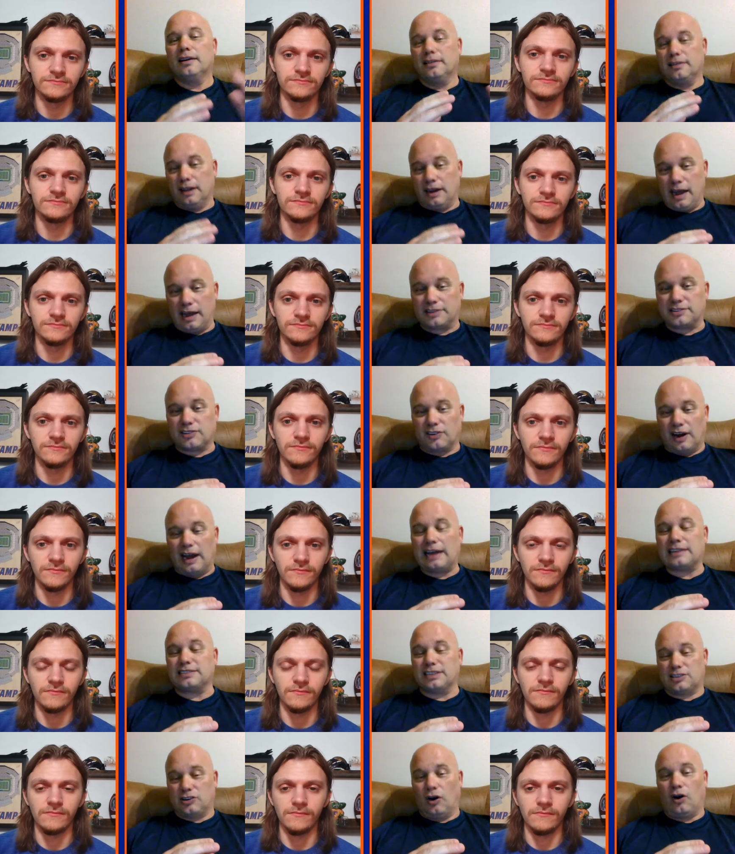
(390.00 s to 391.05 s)
Speaker 1: the next class,
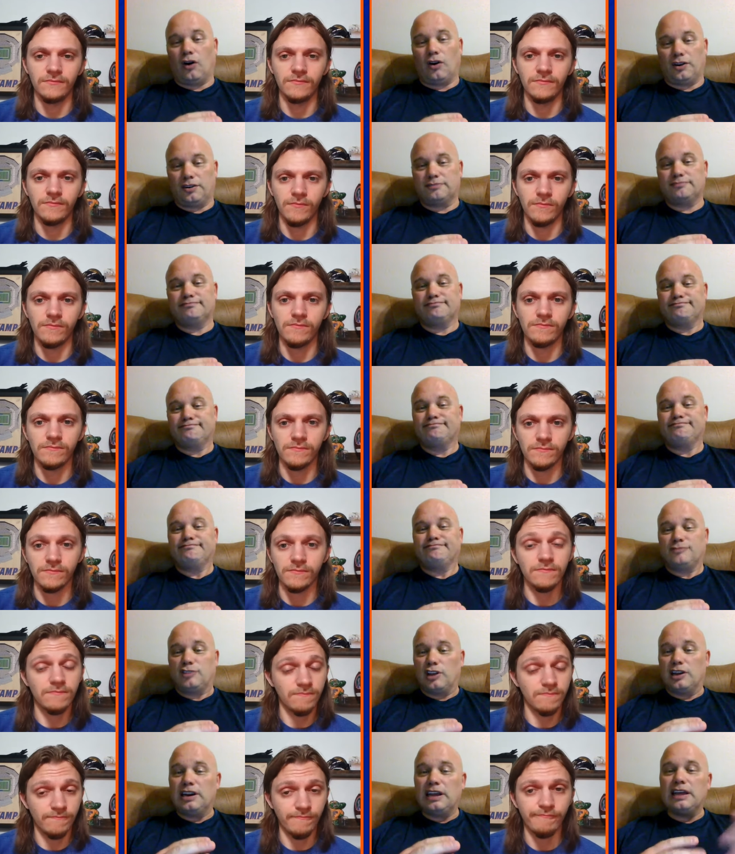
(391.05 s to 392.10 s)
it's hard.
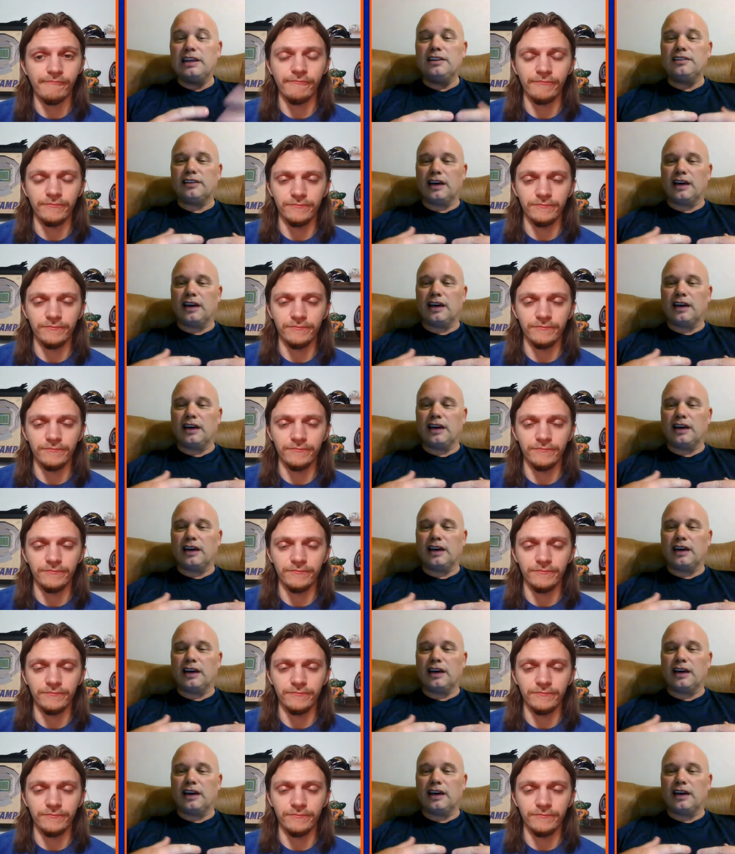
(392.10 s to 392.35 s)
You need